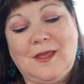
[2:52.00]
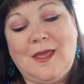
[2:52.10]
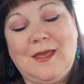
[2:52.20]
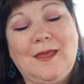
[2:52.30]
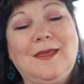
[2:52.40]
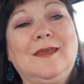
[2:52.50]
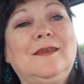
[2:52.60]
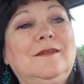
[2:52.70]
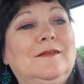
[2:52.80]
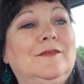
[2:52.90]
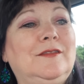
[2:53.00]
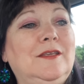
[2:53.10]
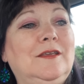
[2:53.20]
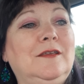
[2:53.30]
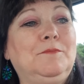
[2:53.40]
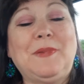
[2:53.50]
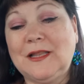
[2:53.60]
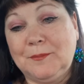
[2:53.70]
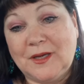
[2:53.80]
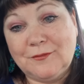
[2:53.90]
And the
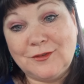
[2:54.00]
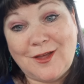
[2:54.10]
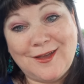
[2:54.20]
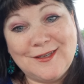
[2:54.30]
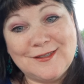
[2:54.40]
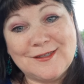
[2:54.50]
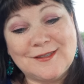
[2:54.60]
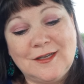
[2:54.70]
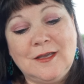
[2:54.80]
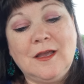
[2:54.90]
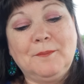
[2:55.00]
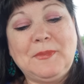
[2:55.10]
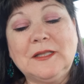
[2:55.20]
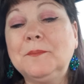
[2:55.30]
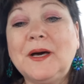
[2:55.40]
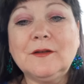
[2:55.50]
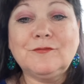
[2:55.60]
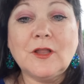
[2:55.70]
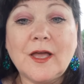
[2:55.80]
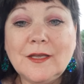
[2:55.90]
Bella Butterflies. Bella
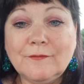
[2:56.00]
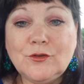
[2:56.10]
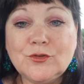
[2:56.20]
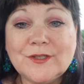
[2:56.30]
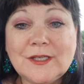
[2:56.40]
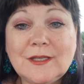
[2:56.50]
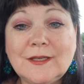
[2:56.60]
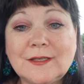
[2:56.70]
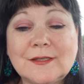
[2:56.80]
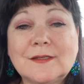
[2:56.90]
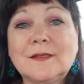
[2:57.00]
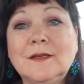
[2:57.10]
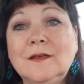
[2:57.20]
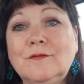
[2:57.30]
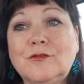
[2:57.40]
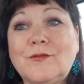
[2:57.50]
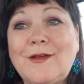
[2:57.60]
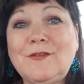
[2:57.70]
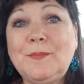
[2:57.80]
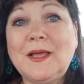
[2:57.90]
Butterfly, if you see this,
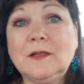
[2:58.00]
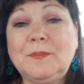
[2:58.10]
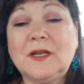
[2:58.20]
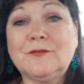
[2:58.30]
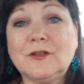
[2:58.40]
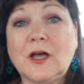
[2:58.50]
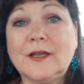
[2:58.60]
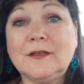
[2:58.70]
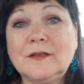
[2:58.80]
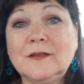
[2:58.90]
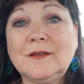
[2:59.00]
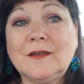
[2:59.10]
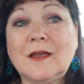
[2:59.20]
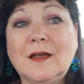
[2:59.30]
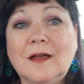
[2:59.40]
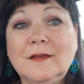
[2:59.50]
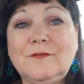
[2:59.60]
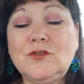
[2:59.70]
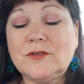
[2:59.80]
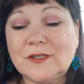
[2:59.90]
forever Bella Butterfly.
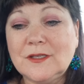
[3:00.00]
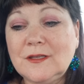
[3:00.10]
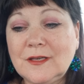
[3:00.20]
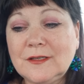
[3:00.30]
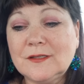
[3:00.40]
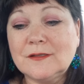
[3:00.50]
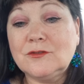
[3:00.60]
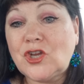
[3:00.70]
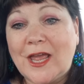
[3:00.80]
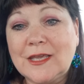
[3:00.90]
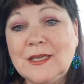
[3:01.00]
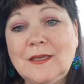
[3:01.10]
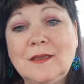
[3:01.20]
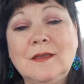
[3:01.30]
If you see this, Jackie,